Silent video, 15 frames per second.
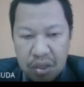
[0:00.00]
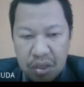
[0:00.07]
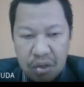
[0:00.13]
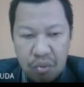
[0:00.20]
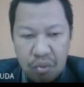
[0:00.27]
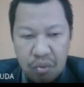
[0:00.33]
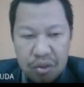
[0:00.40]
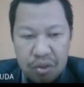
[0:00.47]

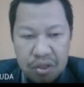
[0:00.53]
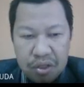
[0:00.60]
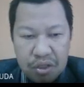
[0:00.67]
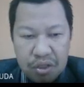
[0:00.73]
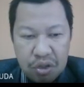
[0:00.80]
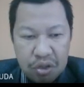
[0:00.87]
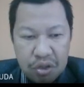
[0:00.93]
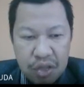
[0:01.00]
with a
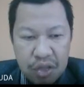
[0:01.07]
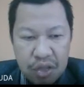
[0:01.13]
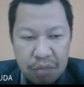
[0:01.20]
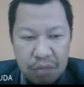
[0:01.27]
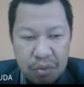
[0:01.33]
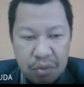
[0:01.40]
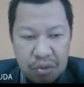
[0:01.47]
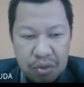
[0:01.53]
short time
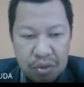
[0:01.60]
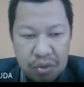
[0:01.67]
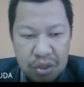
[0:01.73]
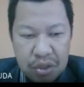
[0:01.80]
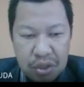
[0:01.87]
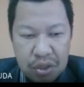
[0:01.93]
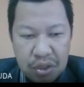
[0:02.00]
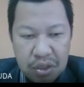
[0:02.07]

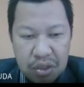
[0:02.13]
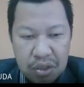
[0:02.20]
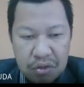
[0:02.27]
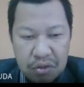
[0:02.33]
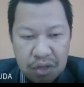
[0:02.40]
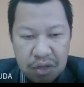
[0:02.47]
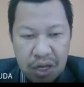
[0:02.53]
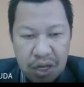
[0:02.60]
constant.
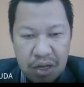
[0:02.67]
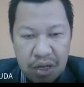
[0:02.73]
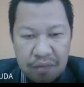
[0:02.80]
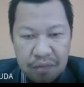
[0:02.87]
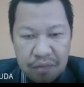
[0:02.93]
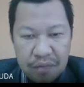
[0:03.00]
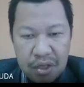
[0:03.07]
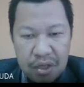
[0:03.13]
Okay lah.
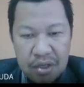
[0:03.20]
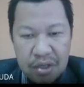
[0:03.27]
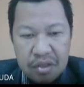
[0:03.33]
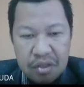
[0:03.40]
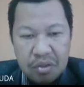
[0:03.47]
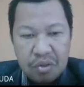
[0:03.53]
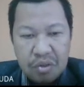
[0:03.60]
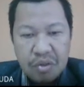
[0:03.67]

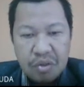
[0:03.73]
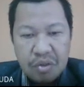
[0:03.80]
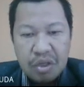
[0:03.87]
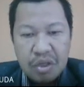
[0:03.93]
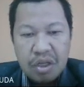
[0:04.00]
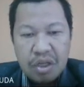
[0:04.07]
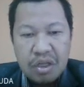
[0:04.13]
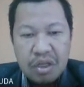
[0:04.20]
So
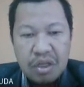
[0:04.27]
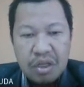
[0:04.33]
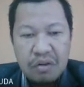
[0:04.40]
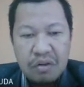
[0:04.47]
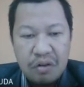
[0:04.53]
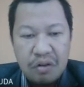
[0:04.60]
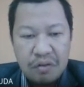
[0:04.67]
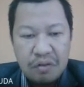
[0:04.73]

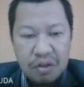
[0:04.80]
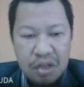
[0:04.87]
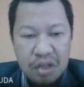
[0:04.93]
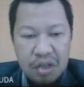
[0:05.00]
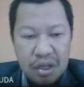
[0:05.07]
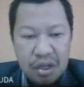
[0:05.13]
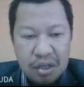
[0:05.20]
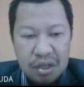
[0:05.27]
of course
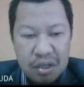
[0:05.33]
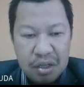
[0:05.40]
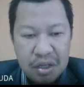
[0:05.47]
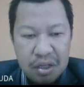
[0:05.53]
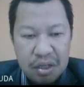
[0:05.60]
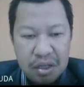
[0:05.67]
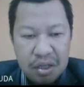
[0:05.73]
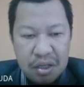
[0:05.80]
lah,
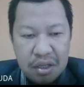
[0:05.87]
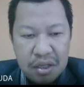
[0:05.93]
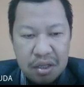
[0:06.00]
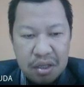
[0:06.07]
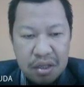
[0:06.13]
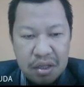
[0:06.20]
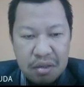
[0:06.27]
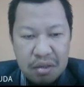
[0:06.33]

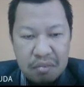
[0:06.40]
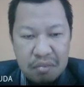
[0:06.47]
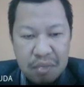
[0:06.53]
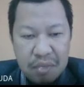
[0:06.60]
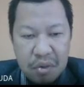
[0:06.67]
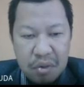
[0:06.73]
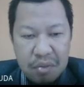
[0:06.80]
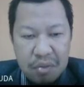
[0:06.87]

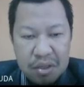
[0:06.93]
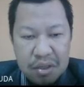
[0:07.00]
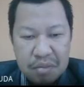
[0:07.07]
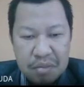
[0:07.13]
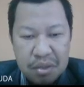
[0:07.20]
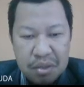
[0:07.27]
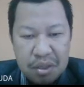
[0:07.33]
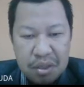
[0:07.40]
power
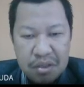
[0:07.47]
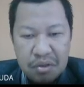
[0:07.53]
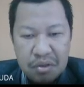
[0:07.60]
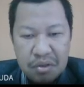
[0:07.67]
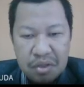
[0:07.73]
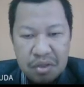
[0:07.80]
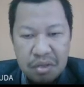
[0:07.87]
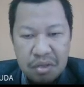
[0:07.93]
measurement is
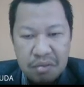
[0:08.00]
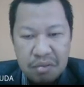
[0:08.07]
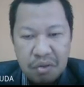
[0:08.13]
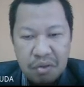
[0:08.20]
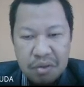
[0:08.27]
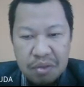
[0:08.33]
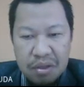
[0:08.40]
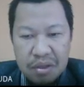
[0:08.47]
using power
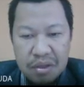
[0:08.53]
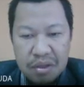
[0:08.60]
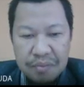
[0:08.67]
meter.